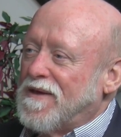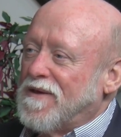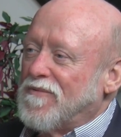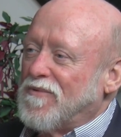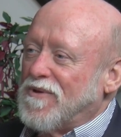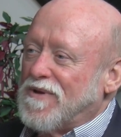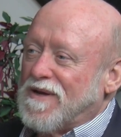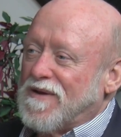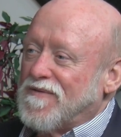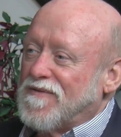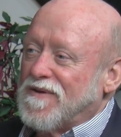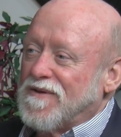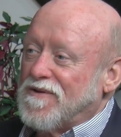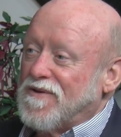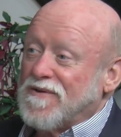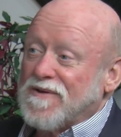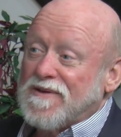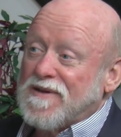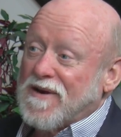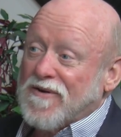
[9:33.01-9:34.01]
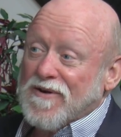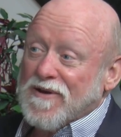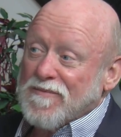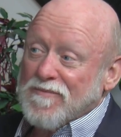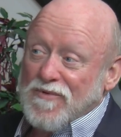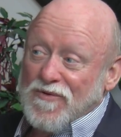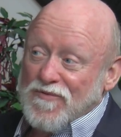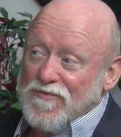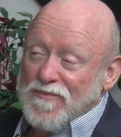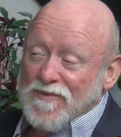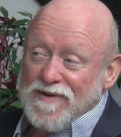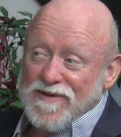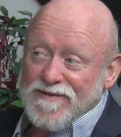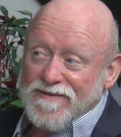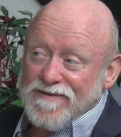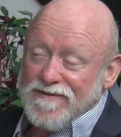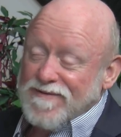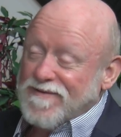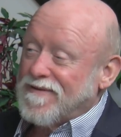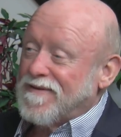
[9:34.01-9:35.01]
when you get the Unitarian
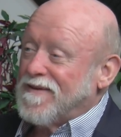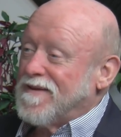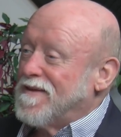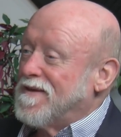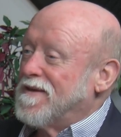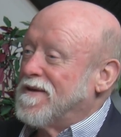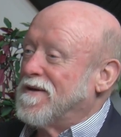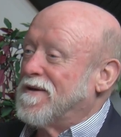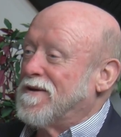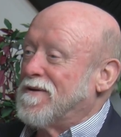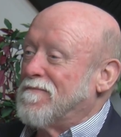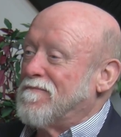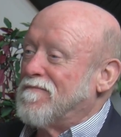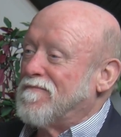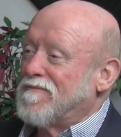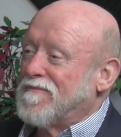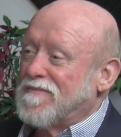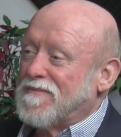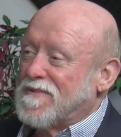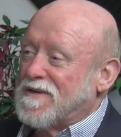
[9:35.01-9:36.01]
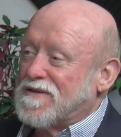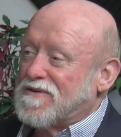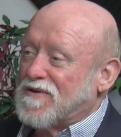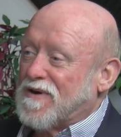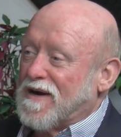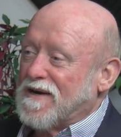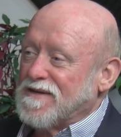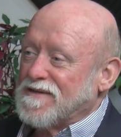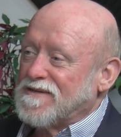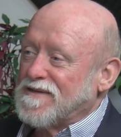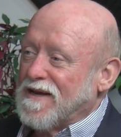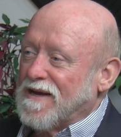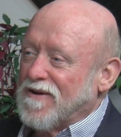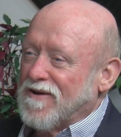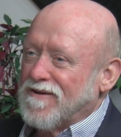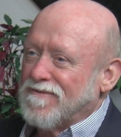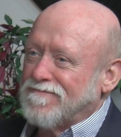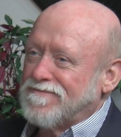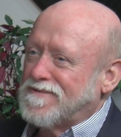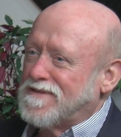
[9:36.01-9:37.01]
movement um, to try to say,
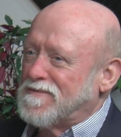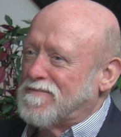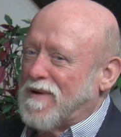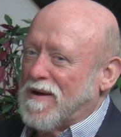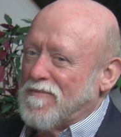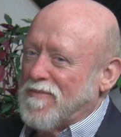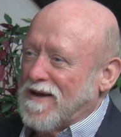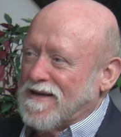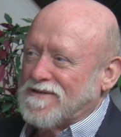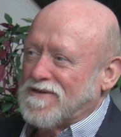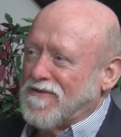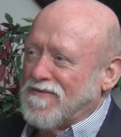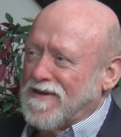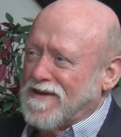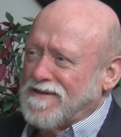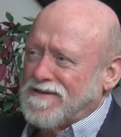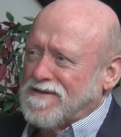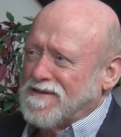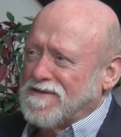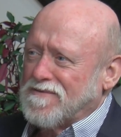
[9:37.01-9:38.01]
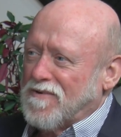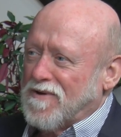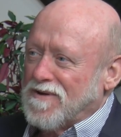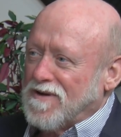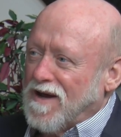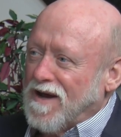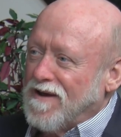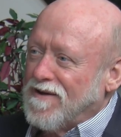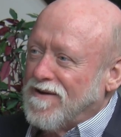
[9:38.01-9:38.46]
oh, just bypass all that. He's just one God.